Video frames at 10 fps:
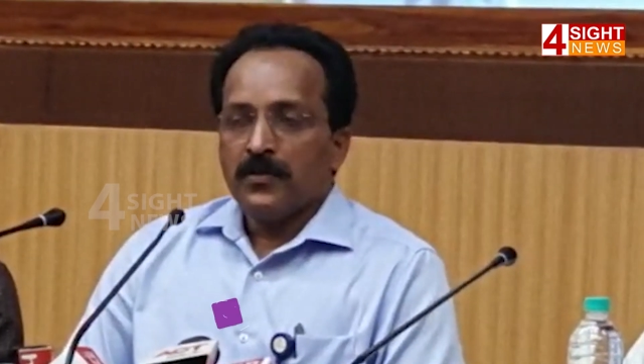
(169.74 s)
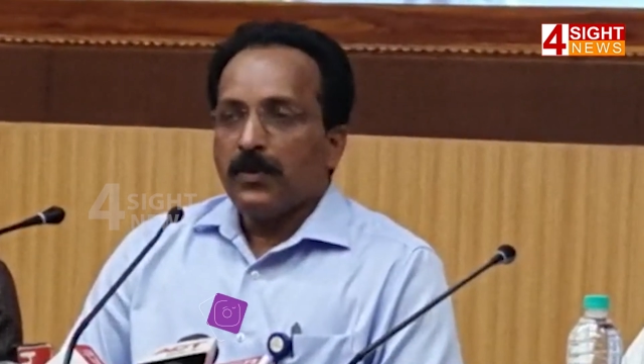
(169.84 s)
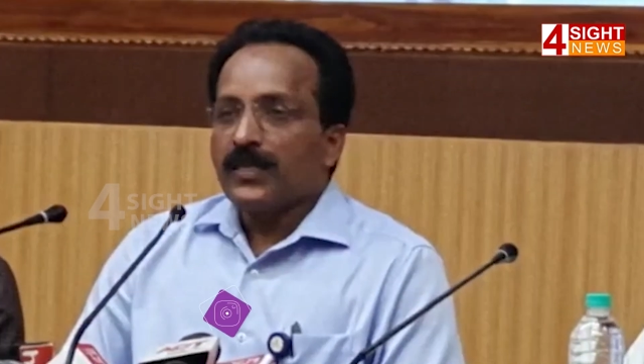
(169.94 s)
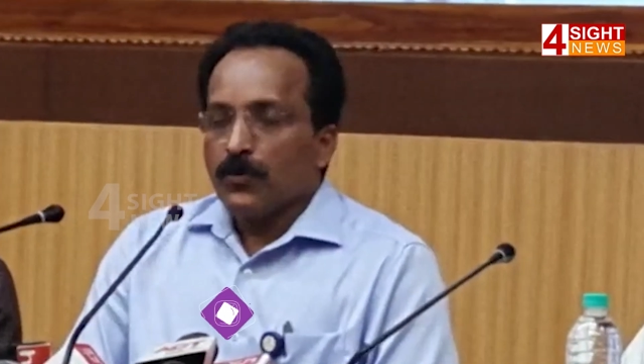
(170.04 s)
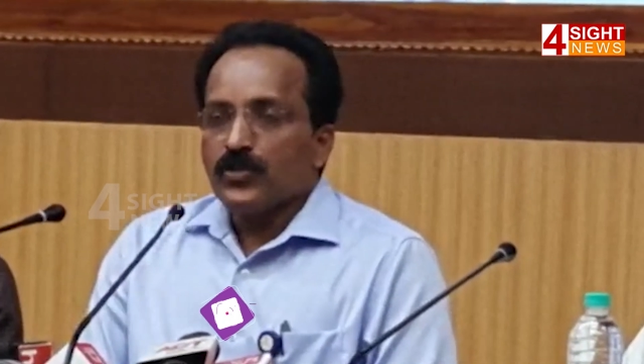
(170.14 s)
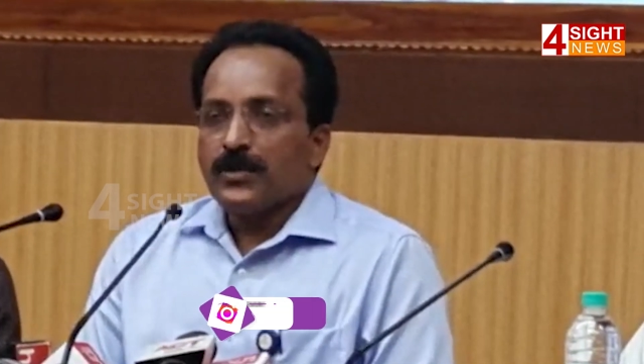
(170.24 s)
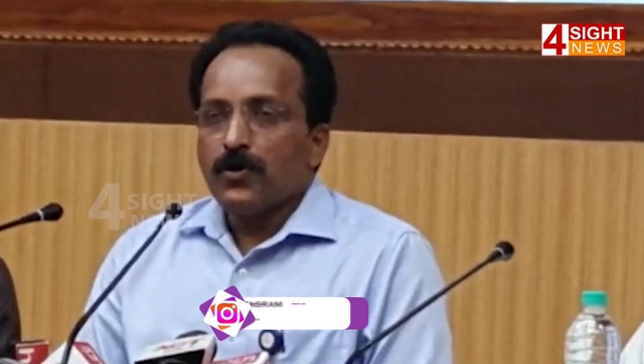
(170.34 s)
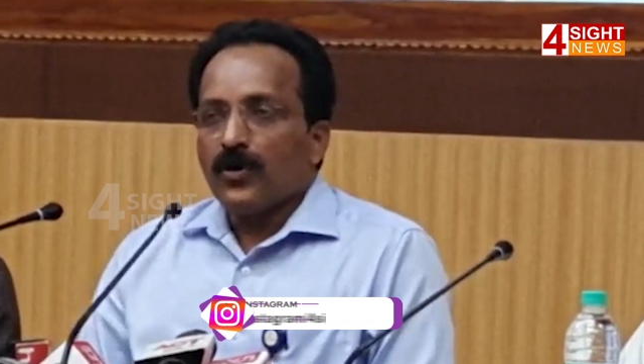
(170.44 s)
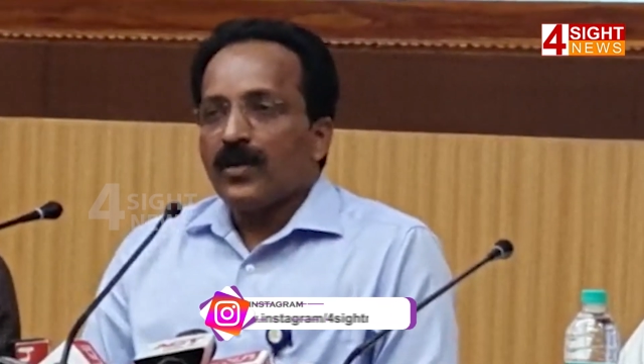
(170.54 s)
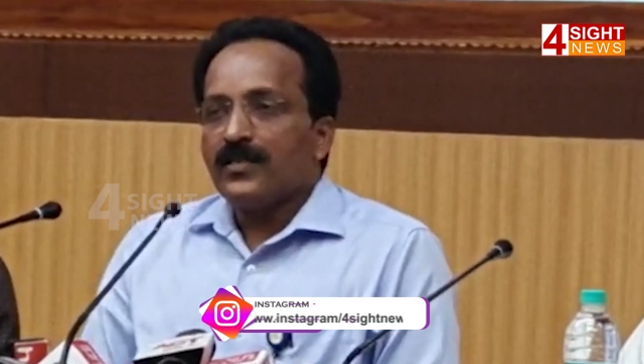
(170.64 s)
But the most
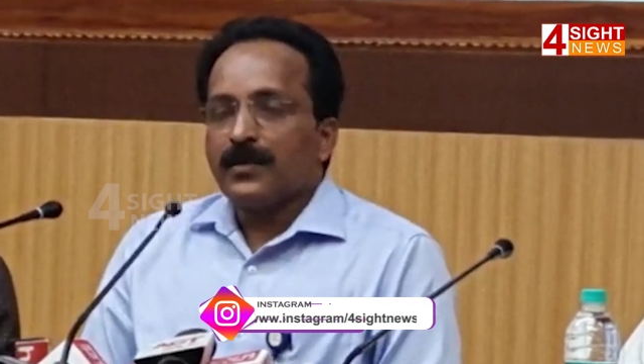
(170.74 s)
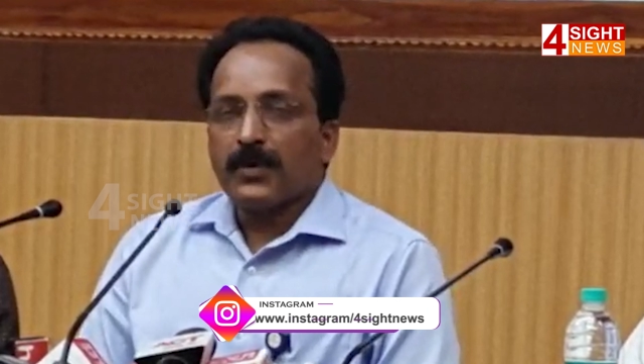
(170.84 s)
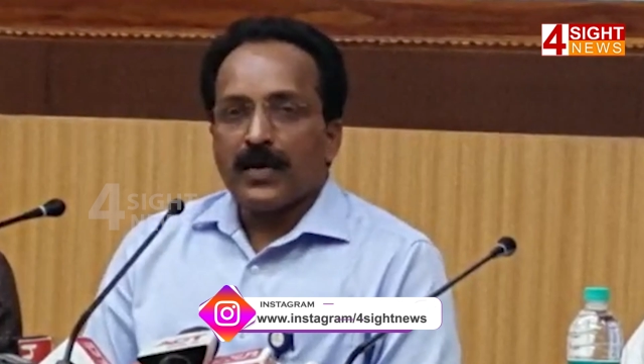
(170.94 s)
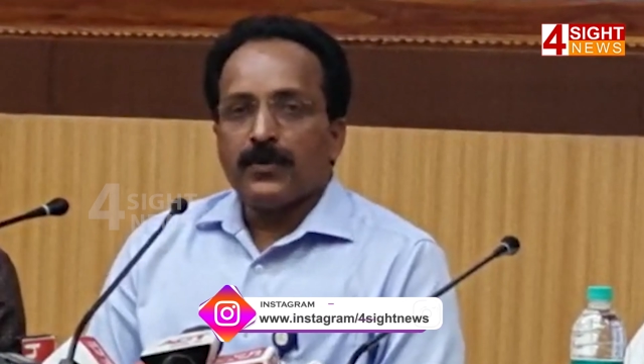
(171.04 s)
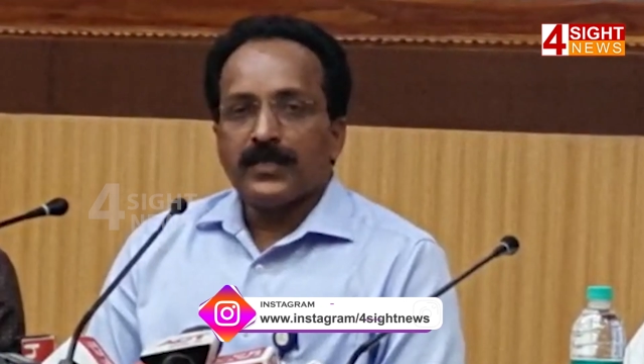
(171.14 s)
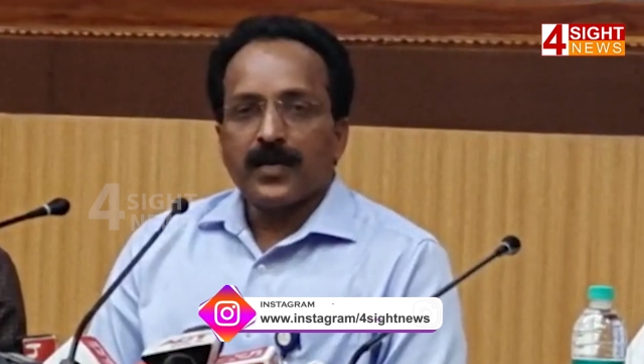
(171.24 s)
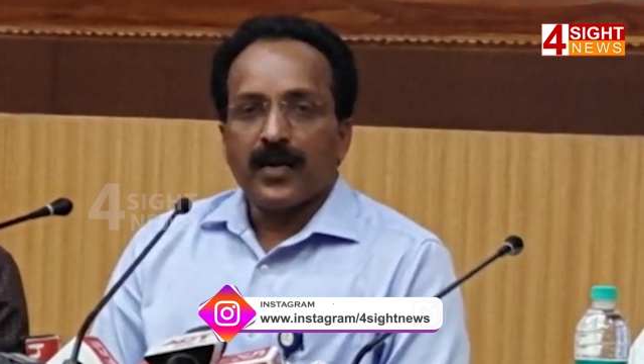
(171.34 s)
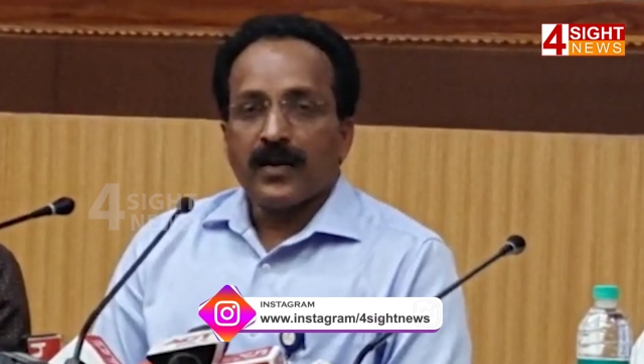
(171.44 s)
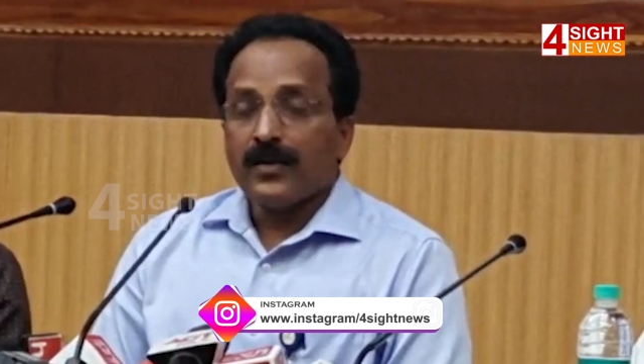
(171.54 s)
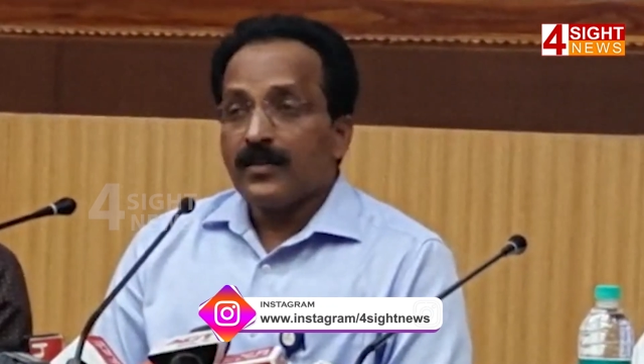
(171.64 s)
important is the primary
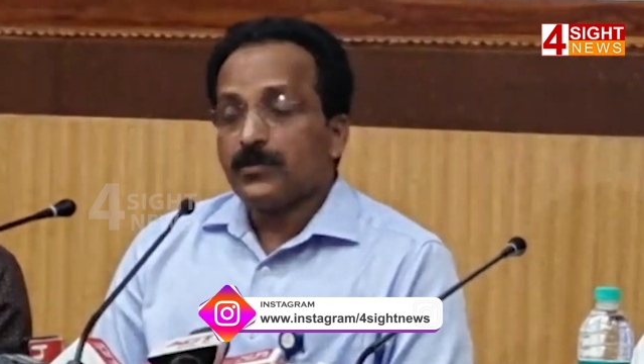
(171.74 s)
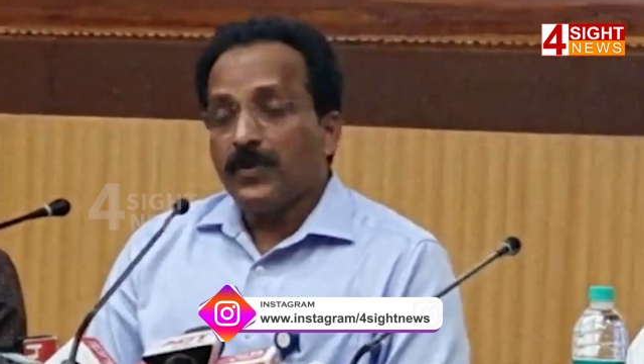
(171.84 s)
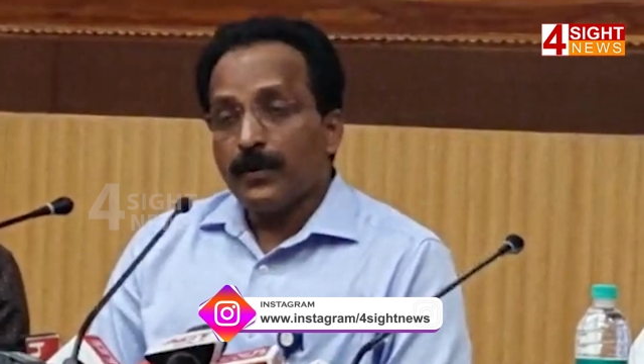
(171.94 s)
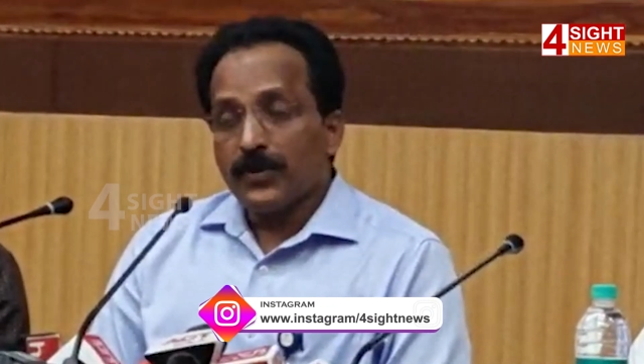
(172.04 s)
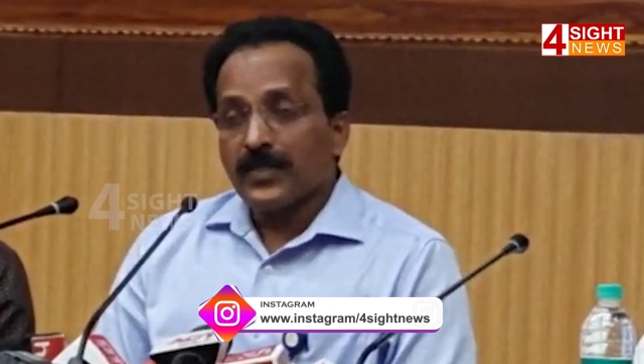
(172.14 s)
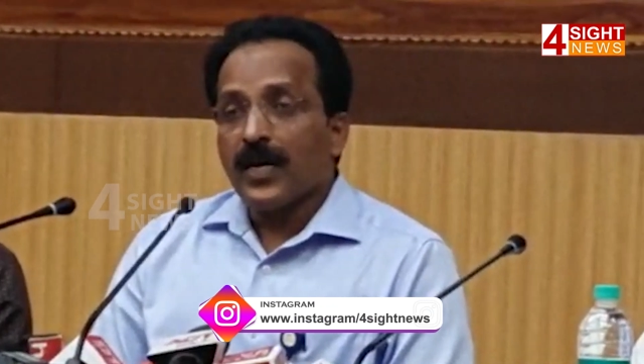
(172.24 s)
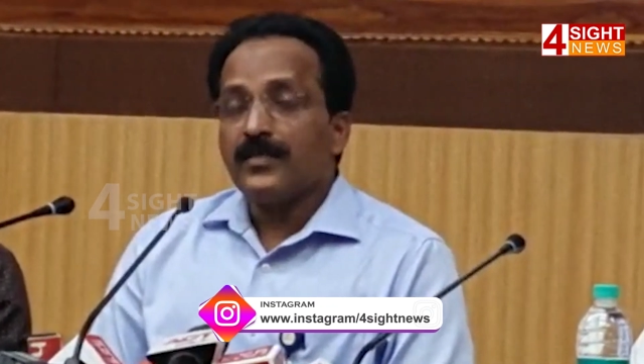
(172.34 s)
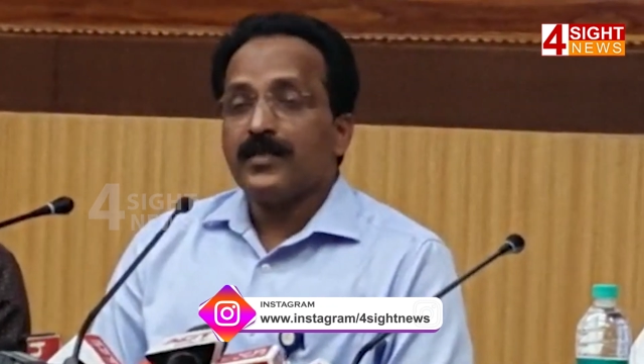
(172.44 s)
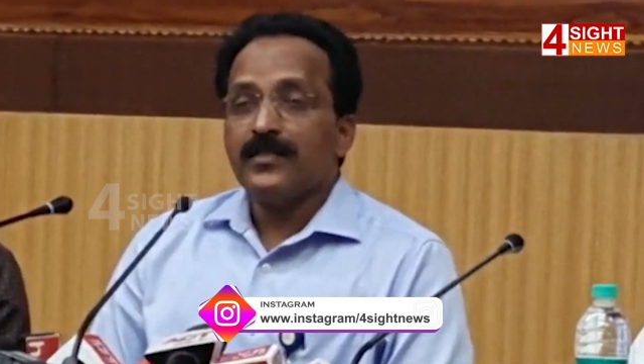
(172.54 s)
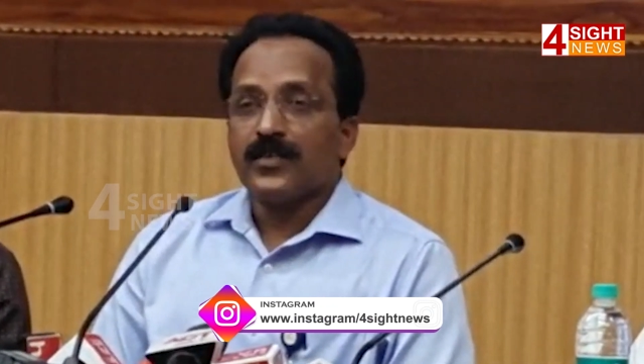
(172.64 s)
satellite. It is very
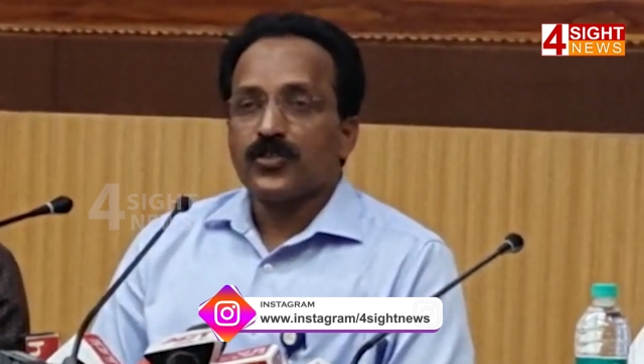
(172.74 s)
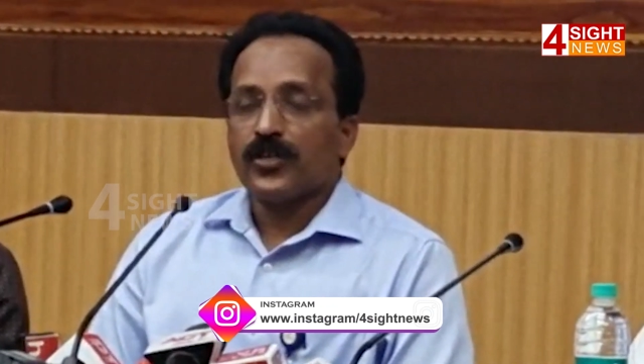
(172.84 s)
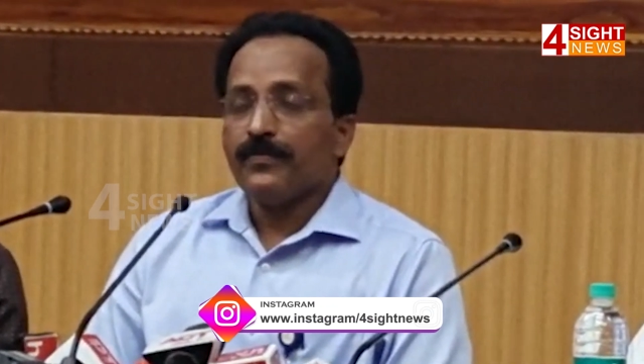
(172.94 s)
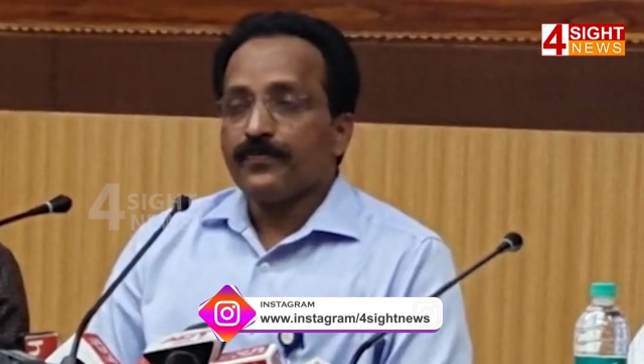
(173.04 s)
precise injection.